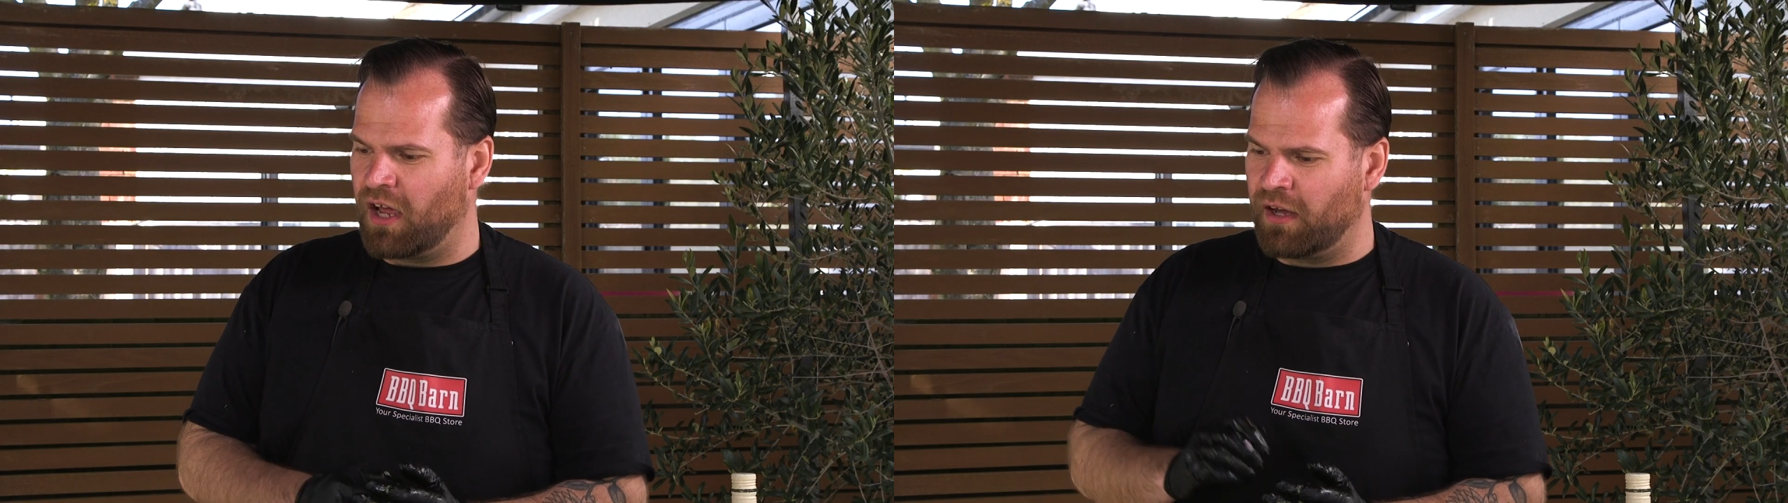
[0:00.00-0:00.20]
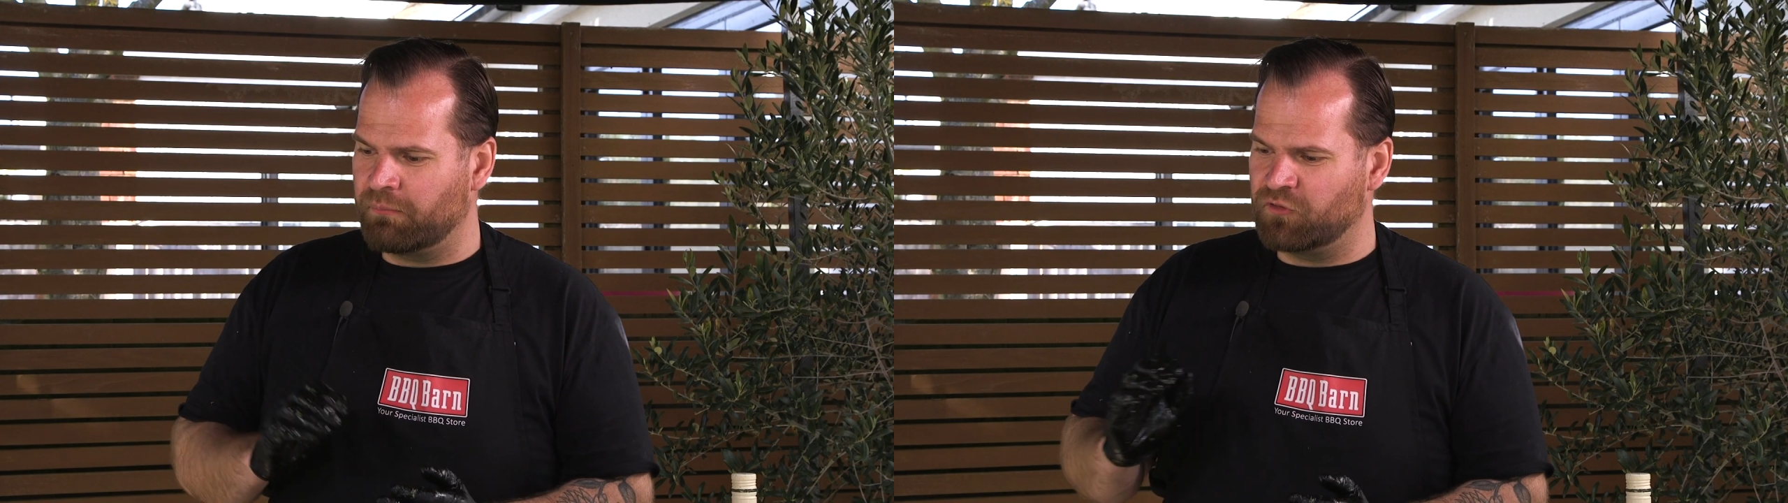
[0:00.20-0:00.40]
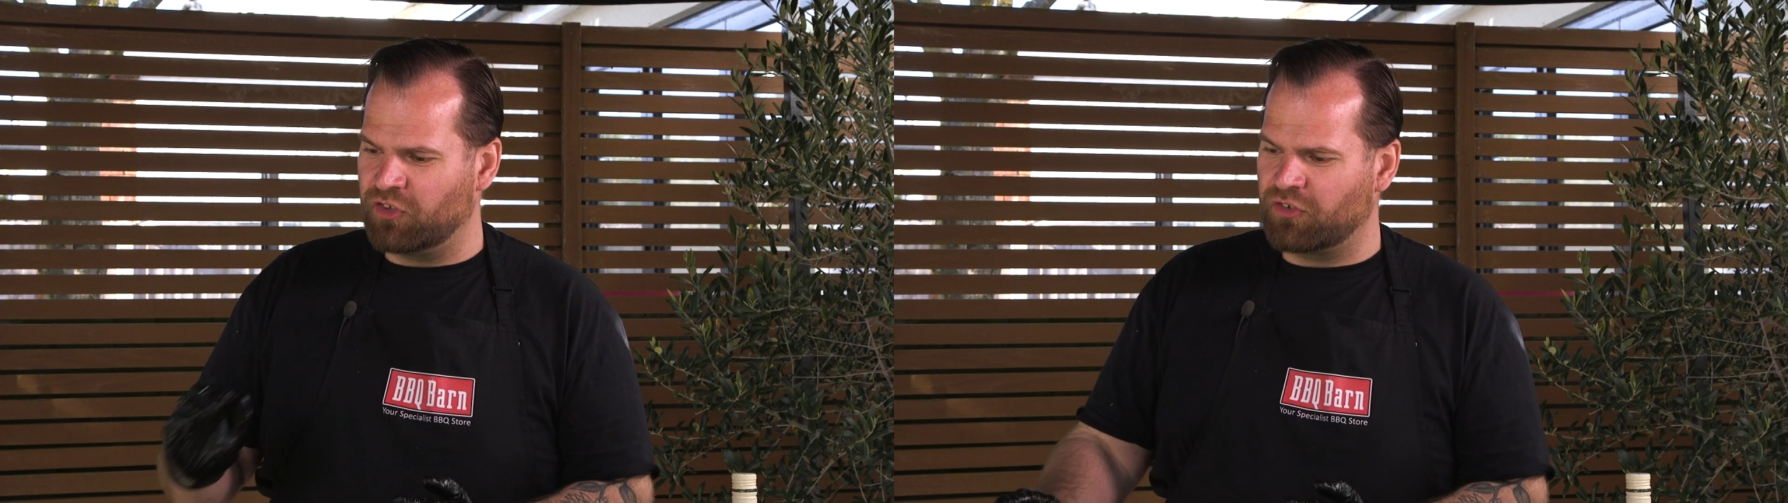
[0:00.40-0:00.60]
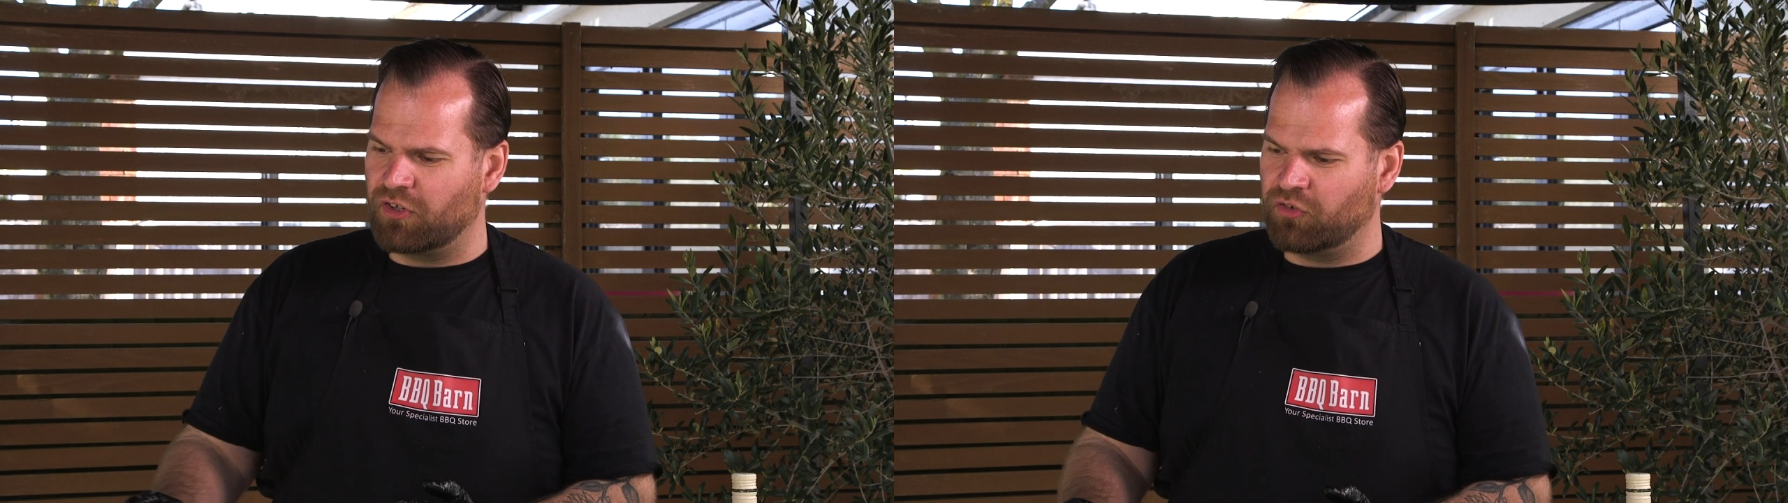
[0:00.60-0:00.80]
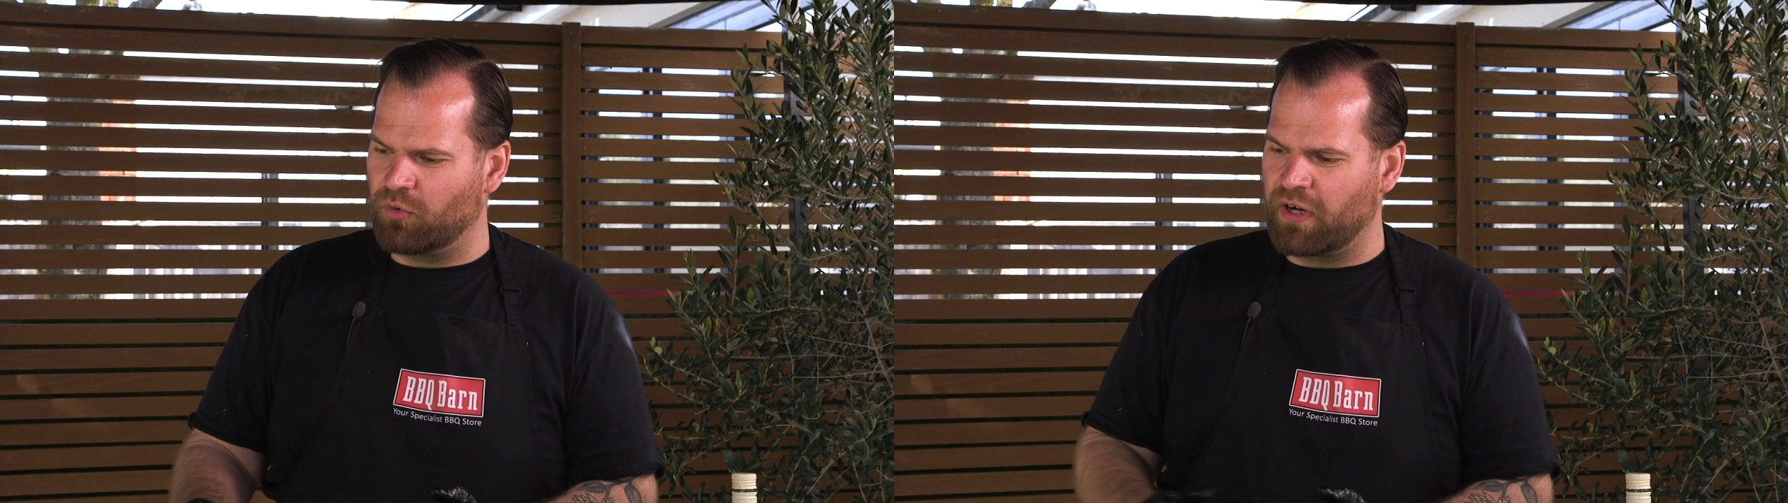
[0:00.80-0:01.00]
I'm just going
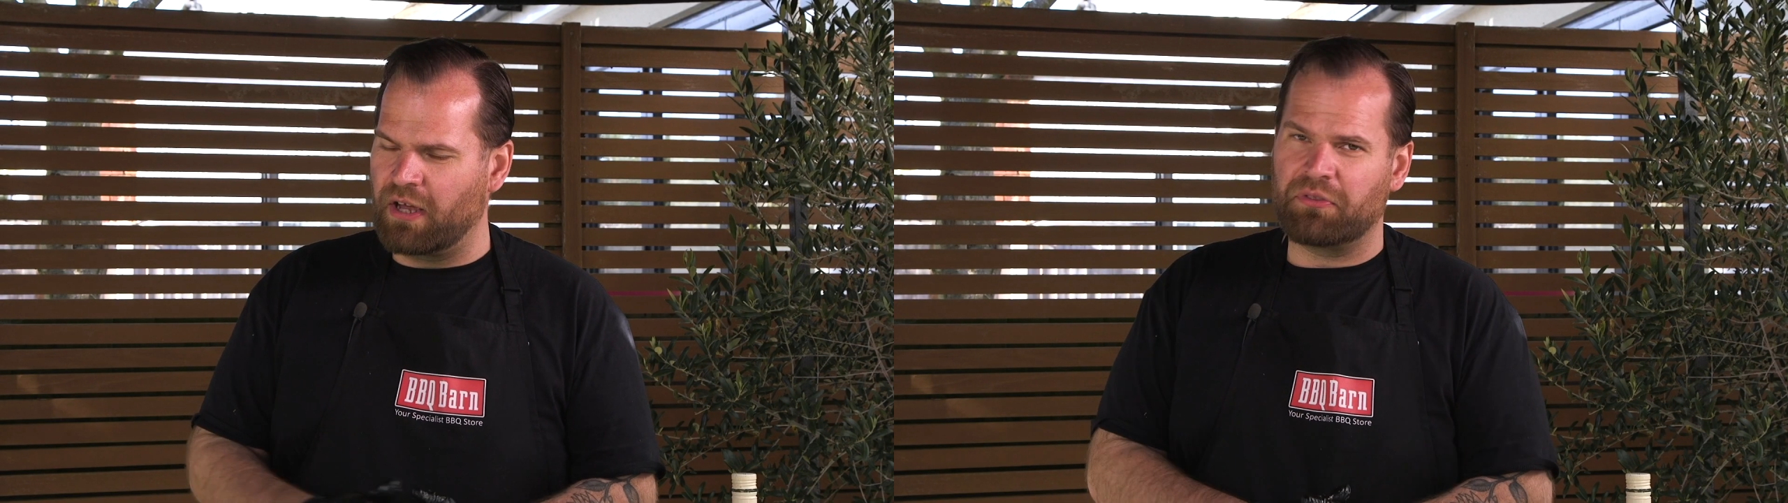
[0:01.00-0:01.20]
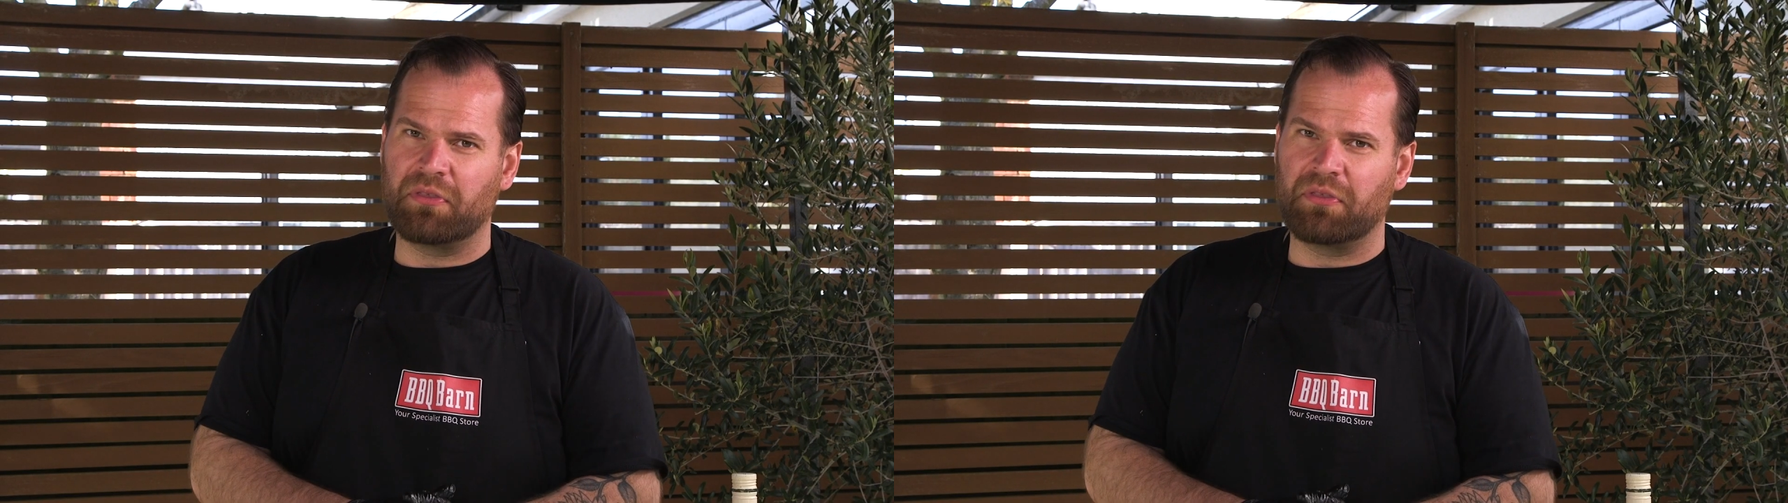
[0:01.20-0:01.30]
to sort out